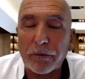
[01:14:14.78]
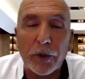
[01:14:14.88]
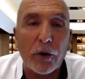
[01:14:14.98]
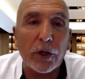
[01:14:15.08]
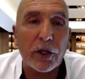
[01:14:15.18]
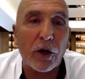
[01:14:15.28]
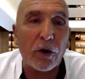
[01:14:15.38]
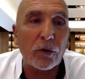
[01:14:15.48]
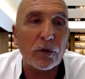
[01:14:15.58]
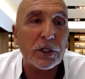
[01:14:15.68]

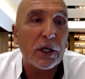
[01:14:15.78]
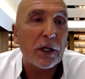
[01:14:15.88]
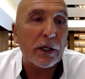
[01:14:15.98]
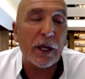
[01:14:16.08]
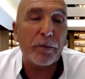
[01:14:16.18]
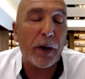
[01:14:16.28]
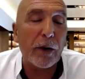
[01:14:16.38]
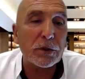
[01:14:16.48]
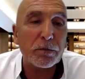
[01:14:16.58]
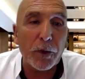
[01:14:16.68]
protocols, get
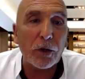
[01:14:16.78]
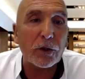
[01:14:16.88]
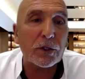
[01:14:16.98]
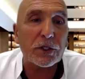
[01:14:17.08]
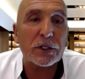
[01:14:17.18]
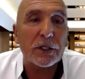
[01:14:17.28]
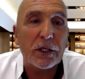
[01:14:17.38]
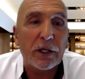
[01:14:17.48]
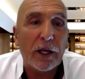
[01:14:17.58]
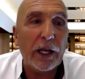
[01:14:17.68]
Beryl's books,
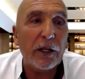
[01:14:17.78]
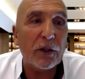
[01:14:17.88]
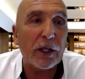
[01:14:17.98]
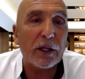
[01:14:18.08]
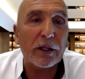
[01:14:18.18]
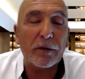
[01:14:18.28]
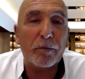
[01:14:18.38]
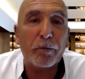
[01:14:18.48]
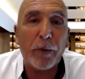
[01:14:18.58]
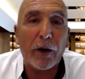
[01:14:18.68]
anything
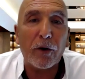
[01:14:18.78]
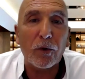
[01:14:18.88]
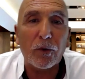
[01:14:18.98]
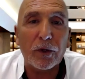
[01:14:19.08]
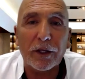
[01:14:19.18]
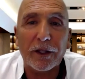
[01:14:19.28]
Beryl's